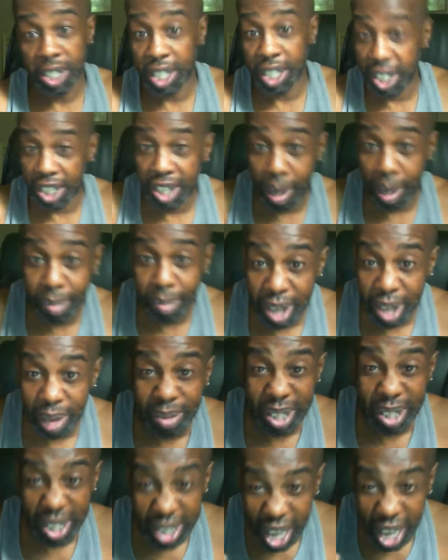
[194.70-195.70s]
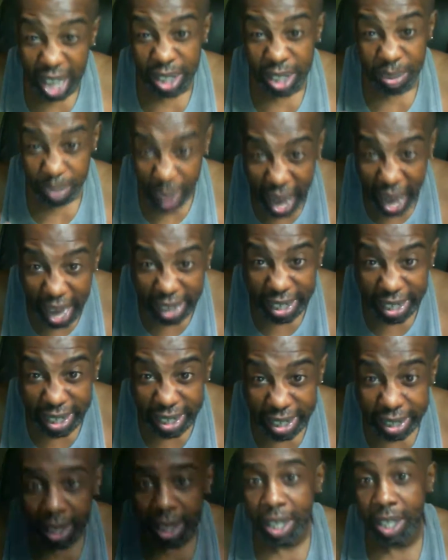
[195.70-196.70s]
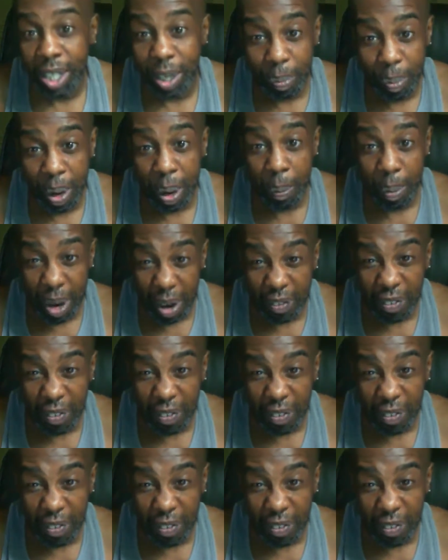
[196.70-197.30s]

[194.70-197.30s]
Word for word: sometimes it does pay to be a bit